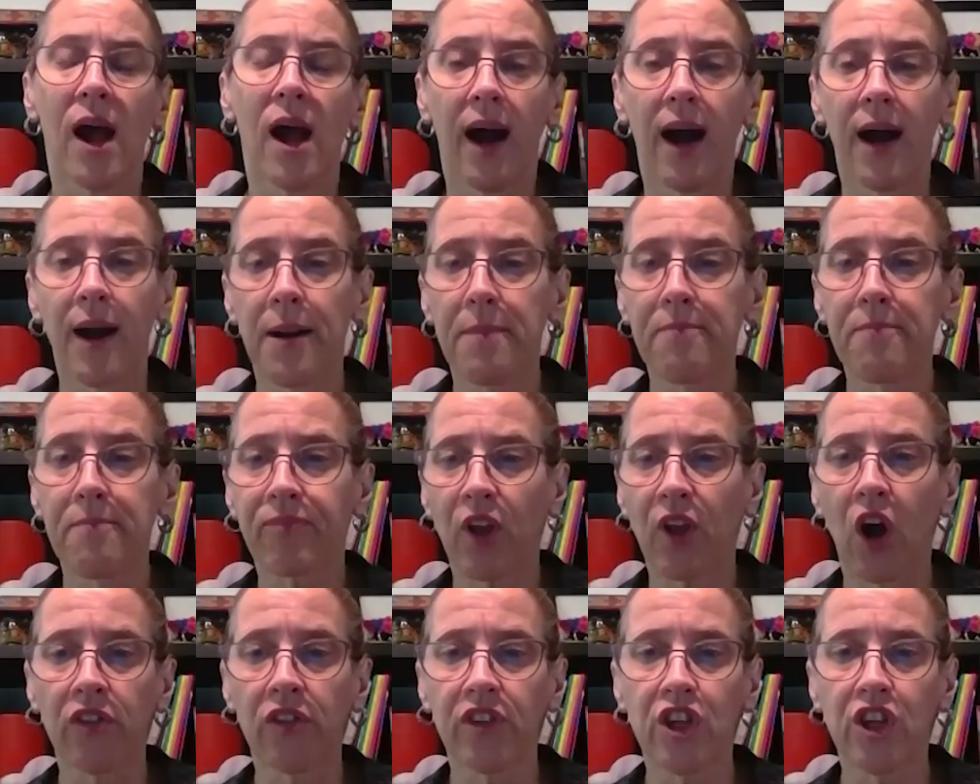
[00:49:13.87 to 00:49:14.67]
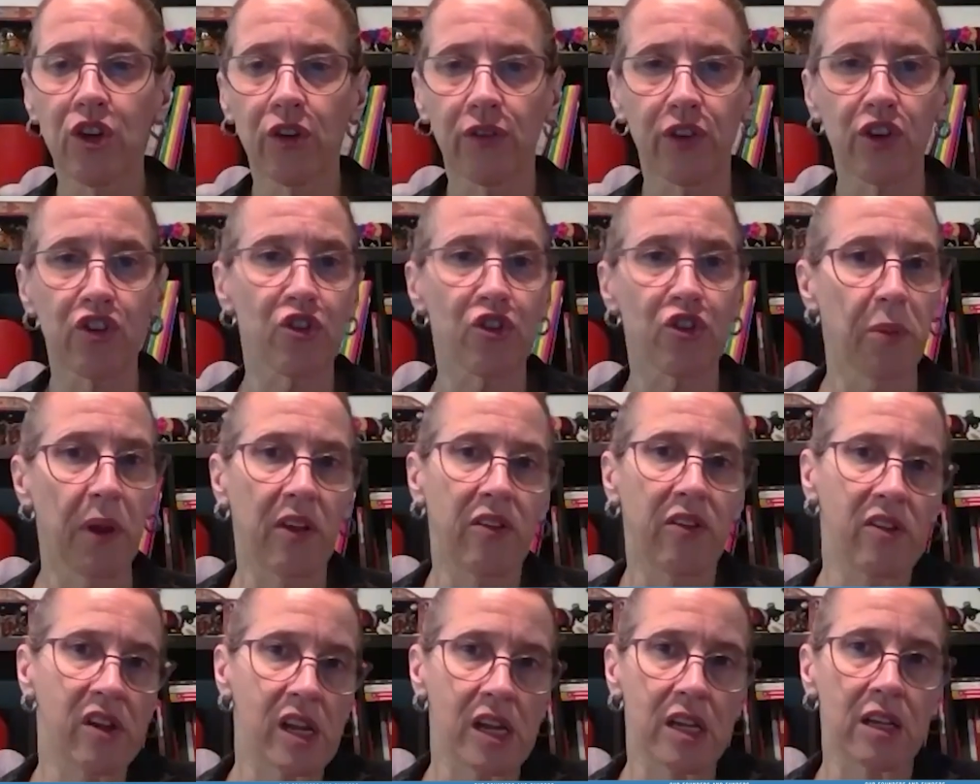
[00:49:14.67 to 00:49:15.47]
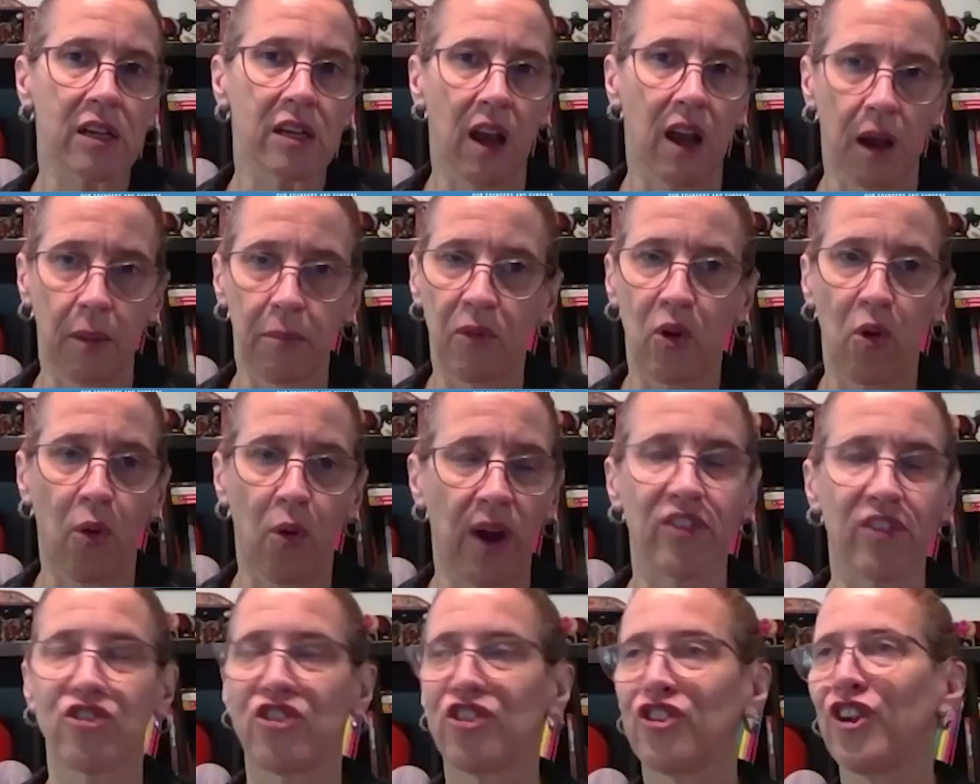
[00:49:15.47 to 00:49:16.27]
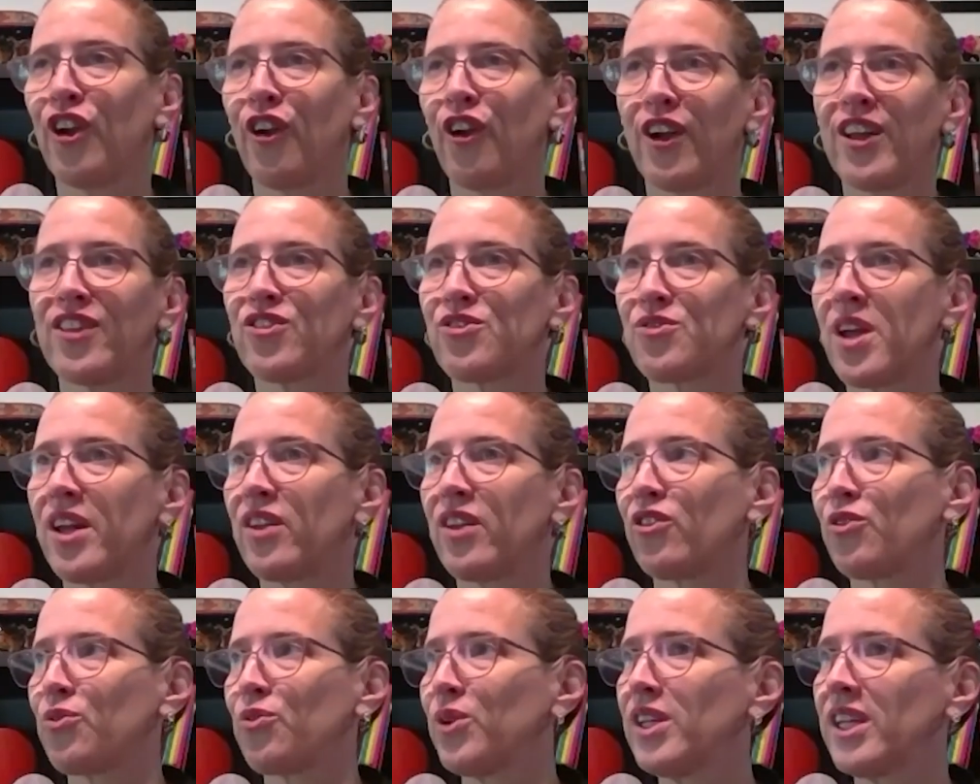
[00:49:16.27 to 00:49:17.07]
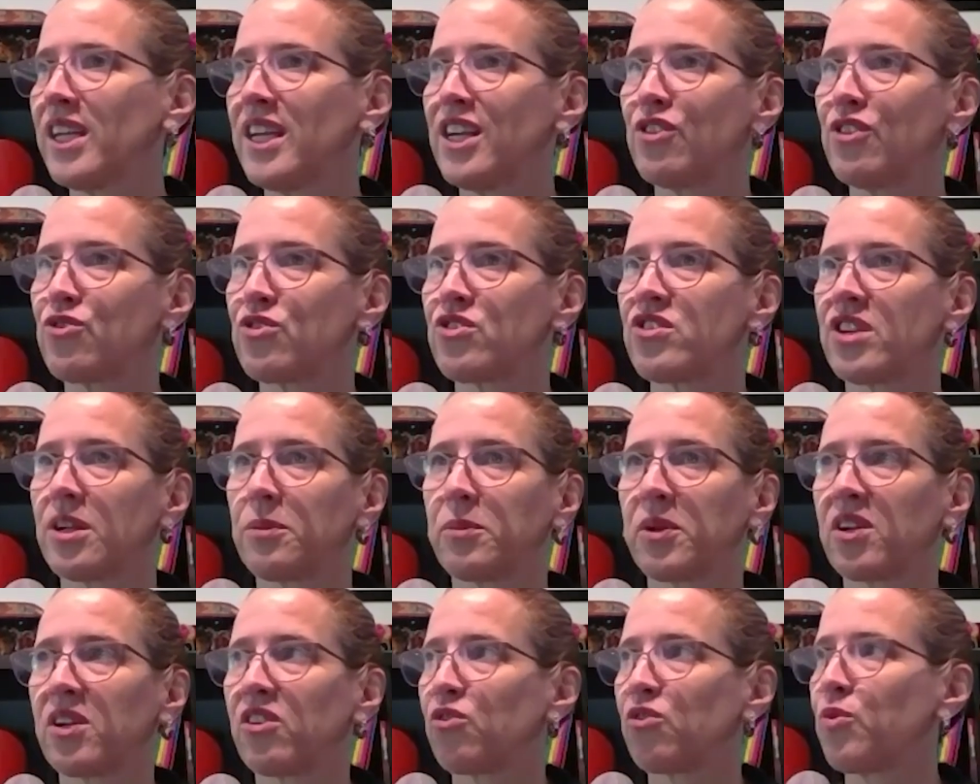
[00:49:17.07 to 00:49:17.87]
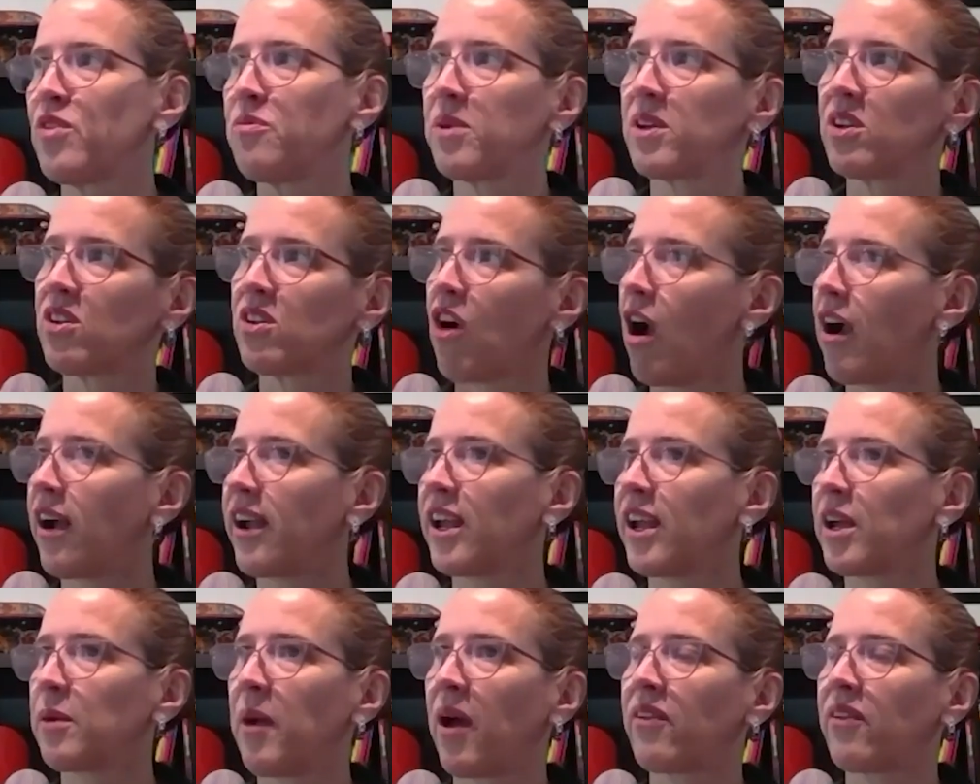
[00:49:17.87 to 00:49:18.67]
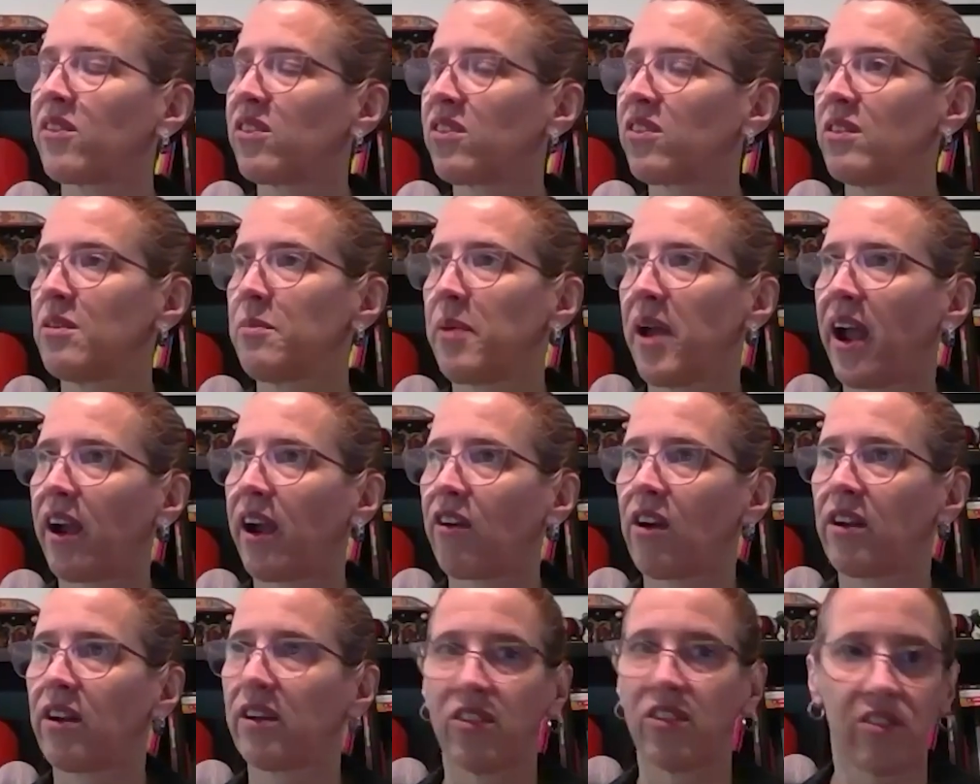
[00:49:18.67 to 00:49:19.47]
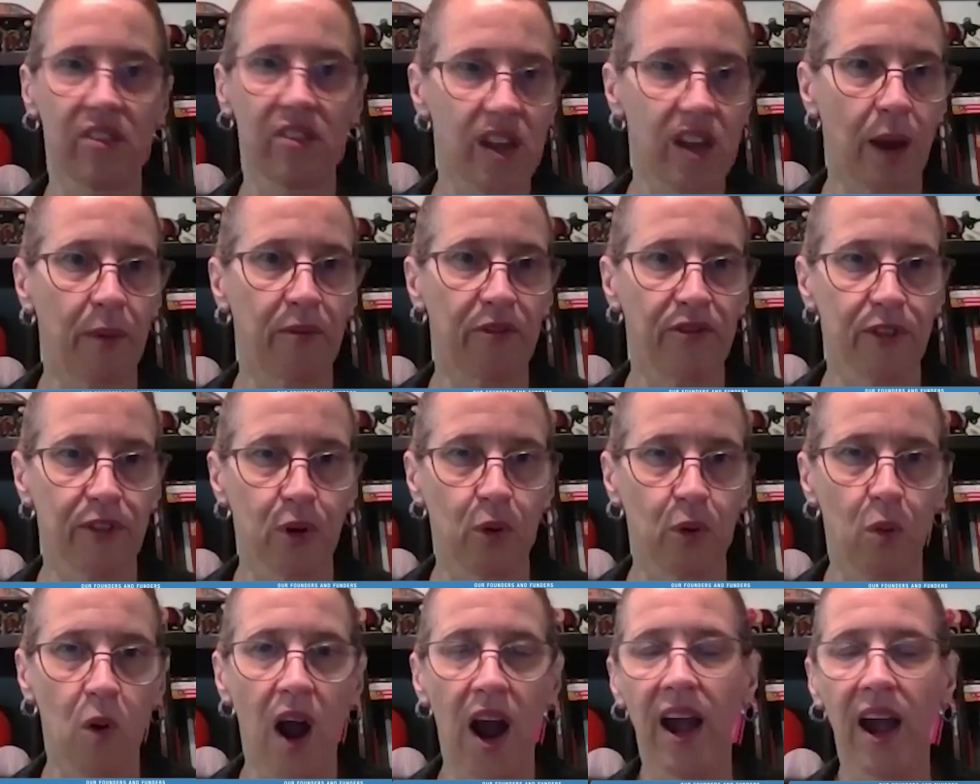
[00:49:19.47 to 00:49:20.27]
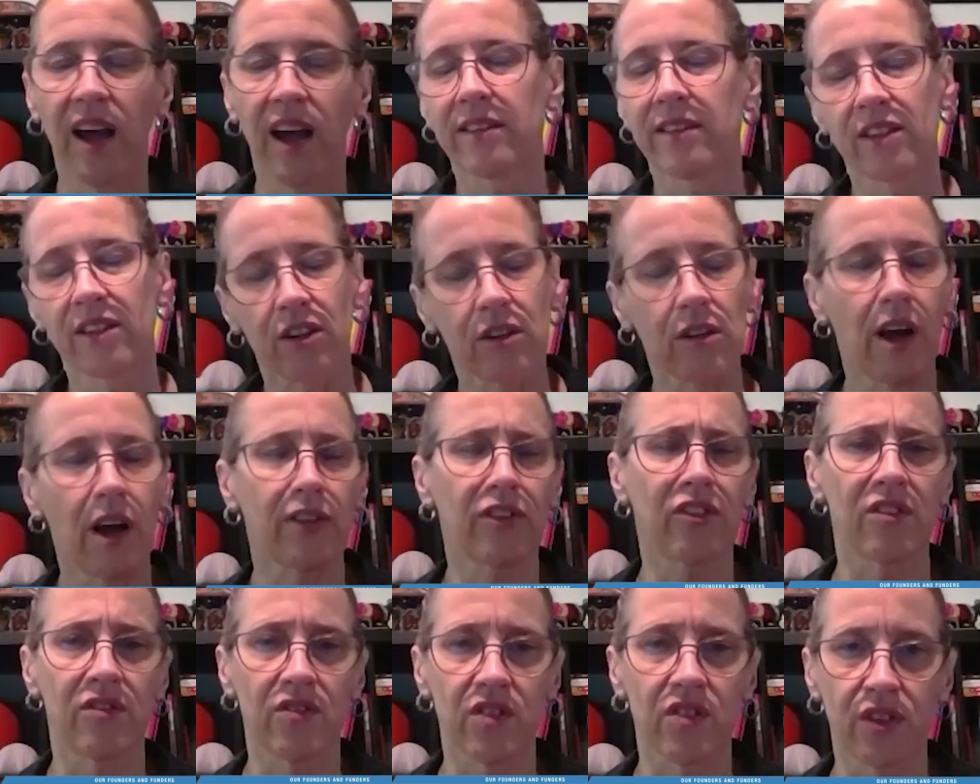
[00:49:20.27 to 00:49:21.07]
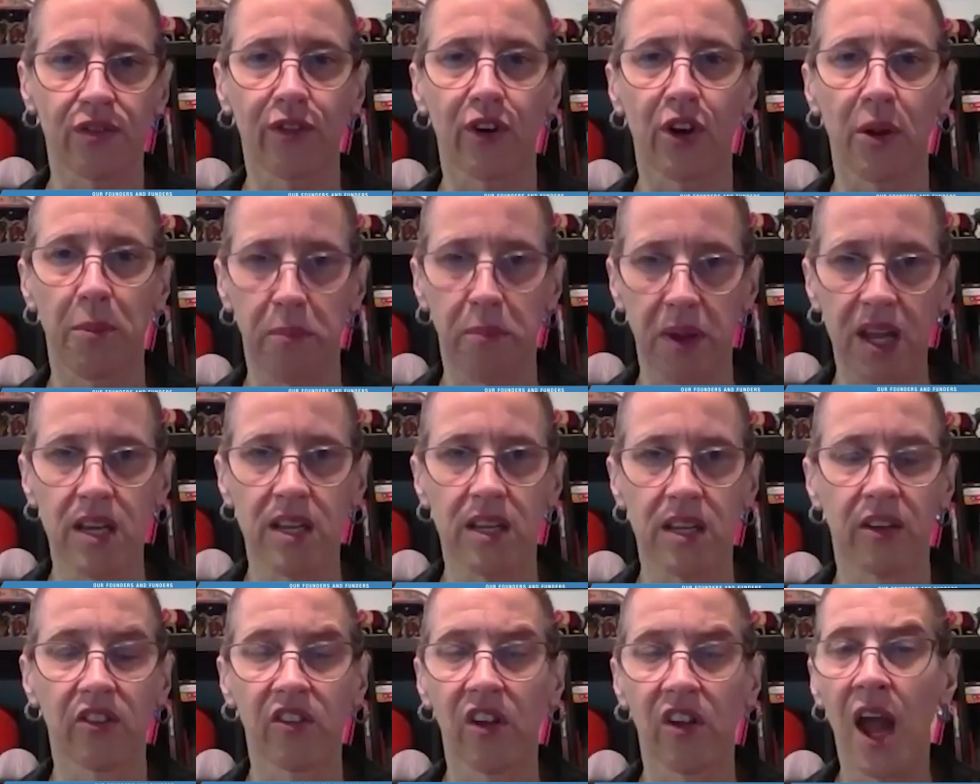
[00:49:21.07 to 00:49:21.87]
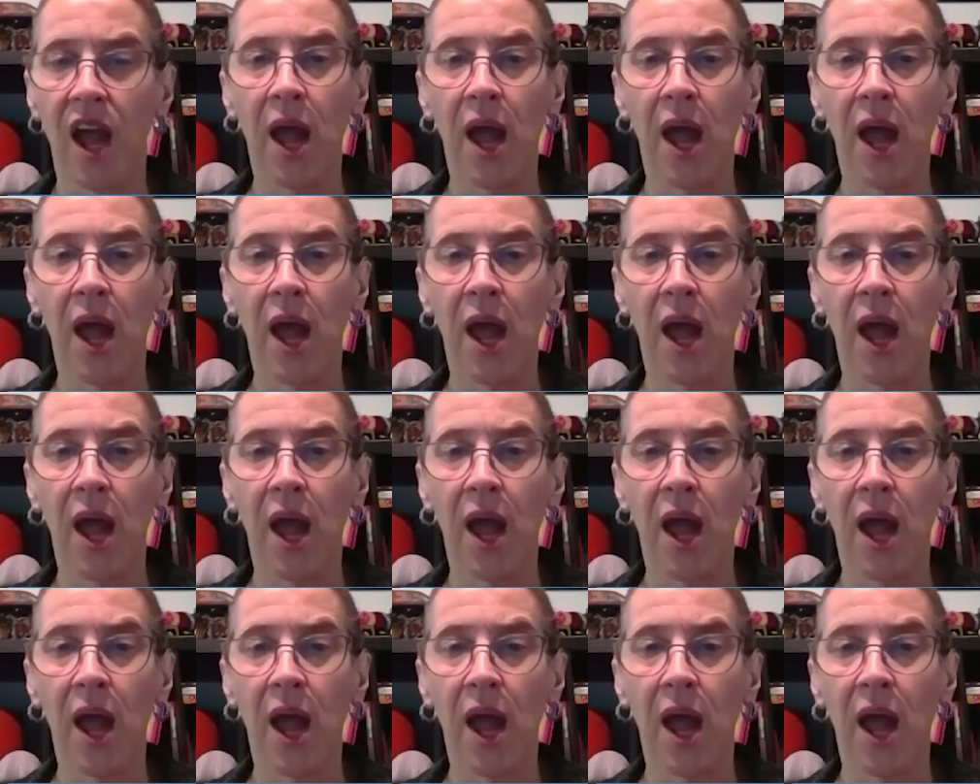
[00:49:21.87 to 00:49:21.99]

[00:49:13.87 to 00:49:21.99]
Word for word: Um, on the universal basic income question, you know, it's it's really interesting because we've been talking about this in the background at CGAP for a while, and there are lots of different opinions.